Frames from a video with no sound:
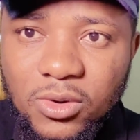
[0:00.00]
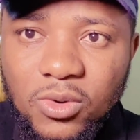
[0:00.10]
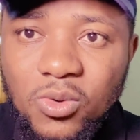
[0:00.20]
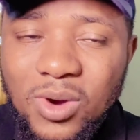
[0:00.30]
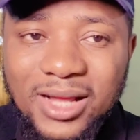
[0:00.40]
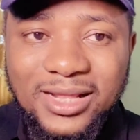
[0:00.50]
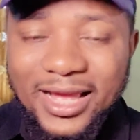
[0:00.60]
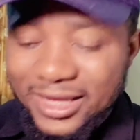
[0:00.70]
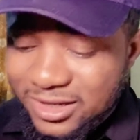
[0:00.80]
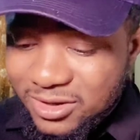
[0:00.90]
who are
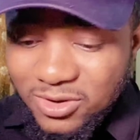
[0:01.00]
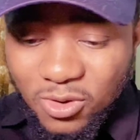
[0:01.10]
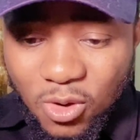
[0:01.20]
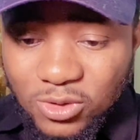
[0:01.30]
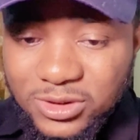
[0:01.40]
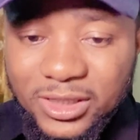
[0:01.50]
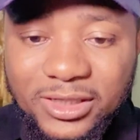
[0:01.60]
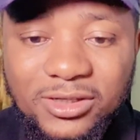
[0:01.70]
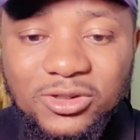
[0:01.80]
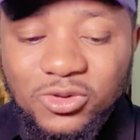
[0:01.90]
like
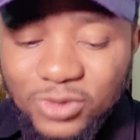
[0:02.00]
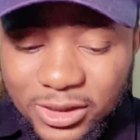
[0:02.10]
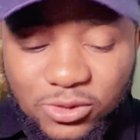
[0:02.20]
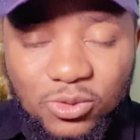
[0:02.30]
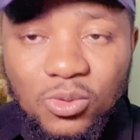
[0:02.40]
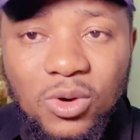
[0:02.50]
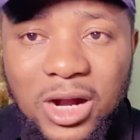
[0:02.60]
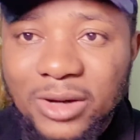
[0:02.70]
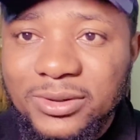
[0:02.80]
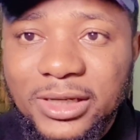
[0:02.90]
hustling, trying to go
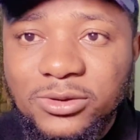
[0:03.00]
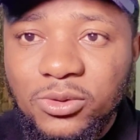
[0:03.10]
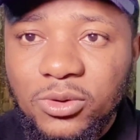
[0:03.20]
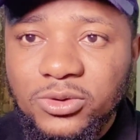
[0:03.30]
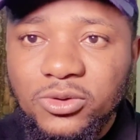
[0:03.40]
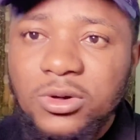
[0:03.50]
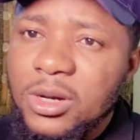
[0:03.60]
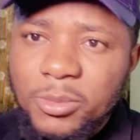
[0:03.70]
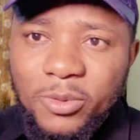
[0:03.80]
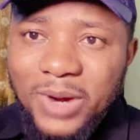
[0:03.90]
out there to hustle.
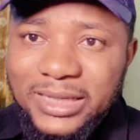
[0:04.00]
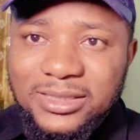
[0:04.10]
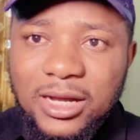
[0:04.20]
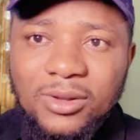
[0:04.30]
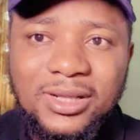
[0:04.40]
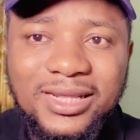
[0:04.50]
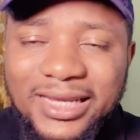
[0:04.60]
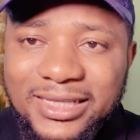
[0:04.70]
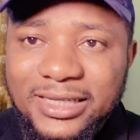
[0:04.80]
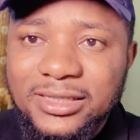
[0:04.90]
But right now,
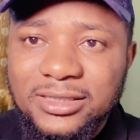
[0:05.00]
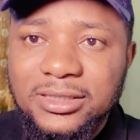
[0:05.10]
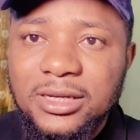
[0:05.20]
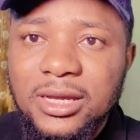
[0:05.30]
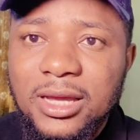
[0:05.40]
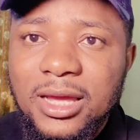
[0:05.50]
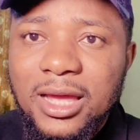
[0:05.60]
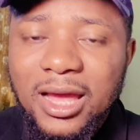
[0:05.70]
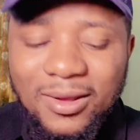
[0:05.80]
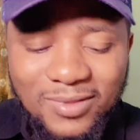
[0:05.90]
ladies
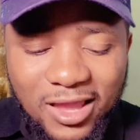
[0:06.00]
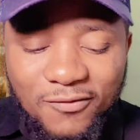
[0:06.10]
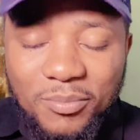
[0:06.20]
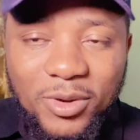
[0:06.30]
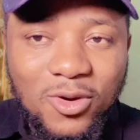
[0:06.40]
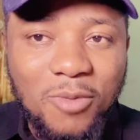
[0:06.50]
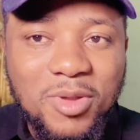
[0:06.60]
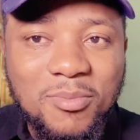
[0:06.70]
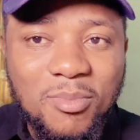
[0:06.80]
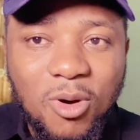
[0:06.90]
are now even
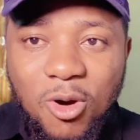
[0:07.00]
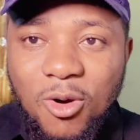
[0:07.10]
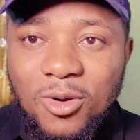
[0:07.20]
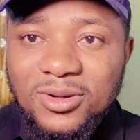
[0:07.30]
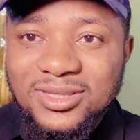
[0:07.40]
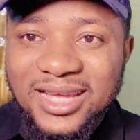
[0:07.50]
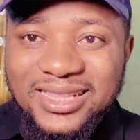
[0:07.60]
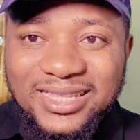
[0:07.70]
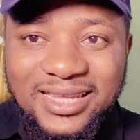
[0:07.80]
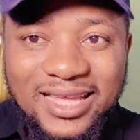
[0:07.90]
becoming more
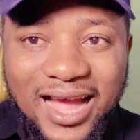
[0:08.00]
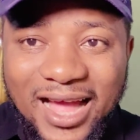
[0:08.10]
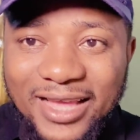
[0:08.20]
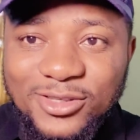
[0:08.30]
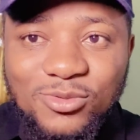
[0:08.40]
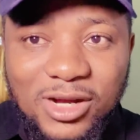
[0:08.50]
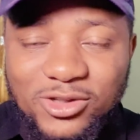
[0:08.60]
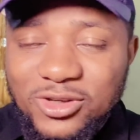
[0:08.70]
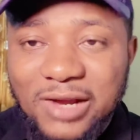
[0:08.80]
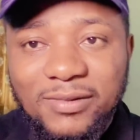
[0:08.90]
than guys who are
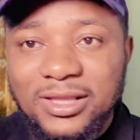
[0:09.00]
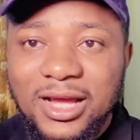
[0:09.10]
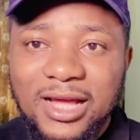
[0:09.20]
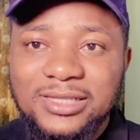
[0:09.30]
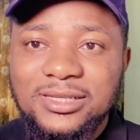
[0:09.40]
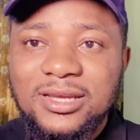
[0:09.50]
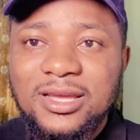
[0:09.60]
traveling hard.